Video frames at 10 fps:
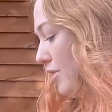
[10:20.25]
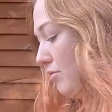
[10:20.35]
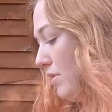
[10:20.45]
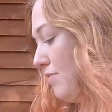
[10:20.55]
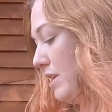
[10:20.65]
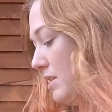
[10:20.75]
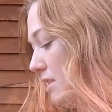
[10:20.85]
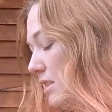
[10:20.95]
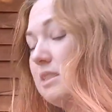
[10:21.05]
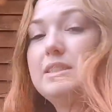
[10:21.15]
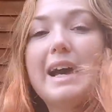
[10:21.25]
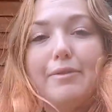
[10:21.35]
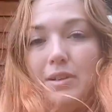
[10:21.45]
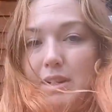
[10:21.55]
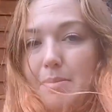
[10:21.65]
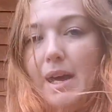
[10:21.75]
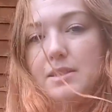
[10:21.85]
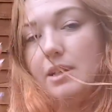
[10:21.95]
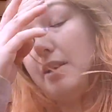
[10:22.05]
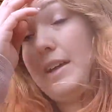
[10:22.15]
The rivets definitely
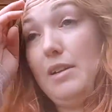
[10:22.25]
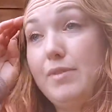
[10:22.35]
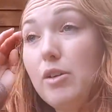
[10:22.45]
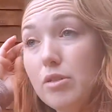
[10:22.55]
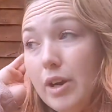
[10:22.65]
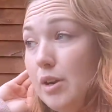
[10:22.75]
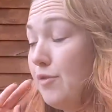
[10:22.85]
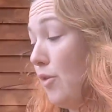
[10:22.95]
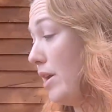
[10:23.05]
better than Velcro for